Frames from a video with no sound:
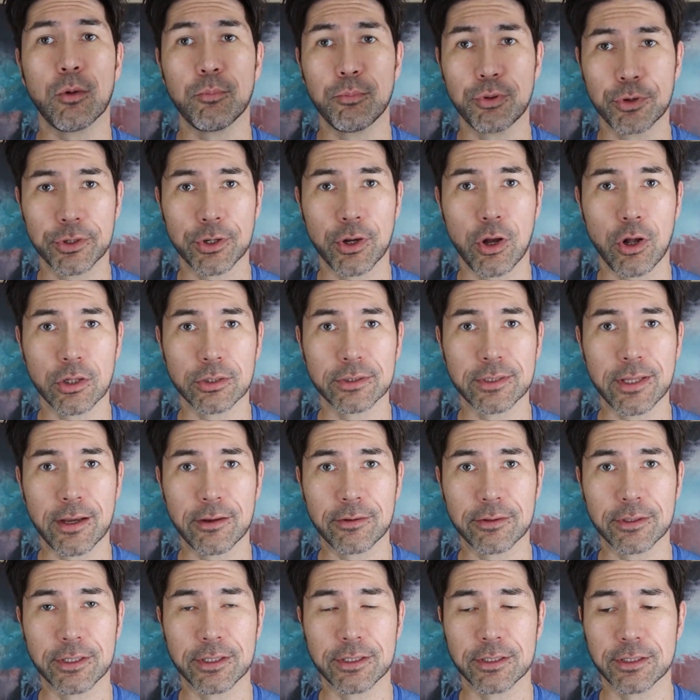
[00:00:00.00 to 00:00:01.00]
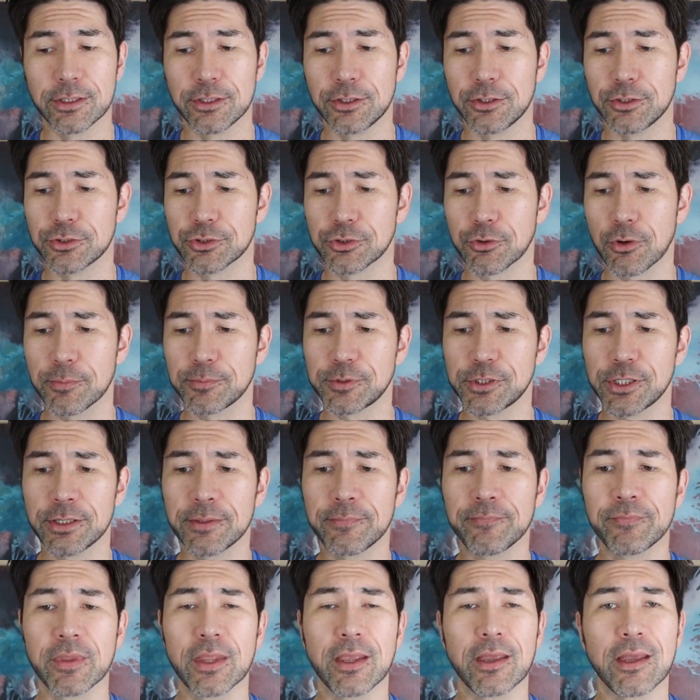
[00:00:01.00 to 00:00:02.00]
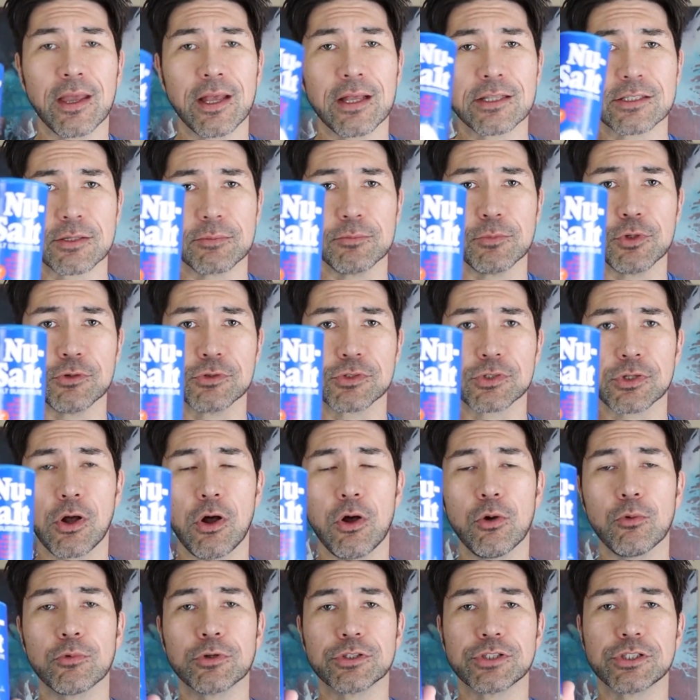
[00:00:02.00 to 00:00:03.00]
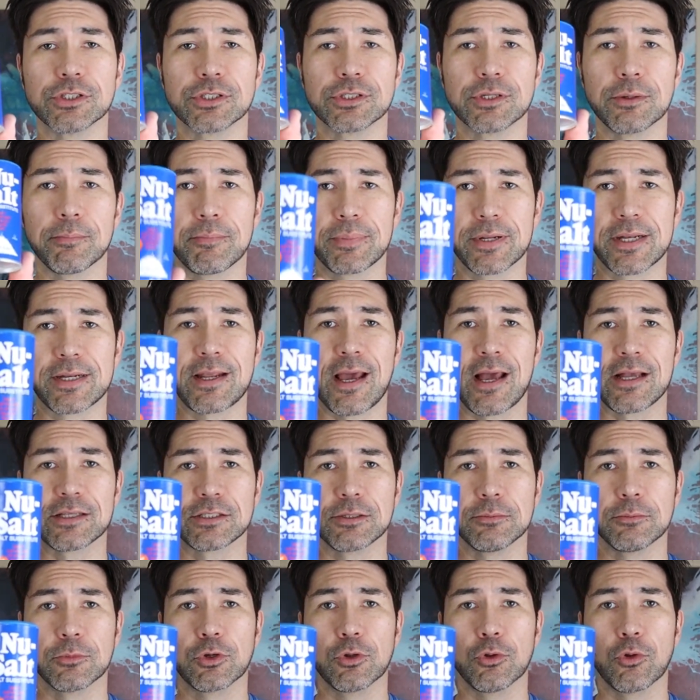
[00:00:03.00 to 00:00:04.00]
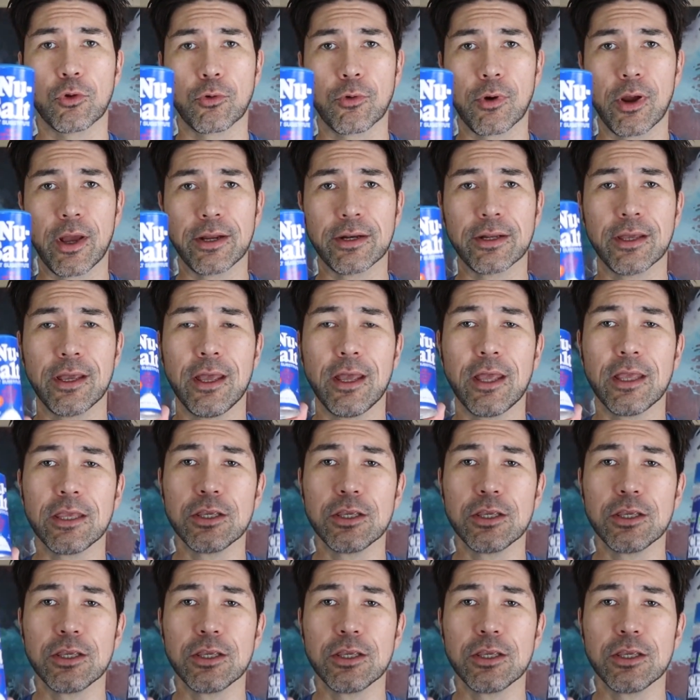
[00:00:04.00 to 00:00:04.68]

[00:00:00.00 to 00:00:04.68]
I'll put it all down in the description and some Nu Salt, which is some potassium chloride.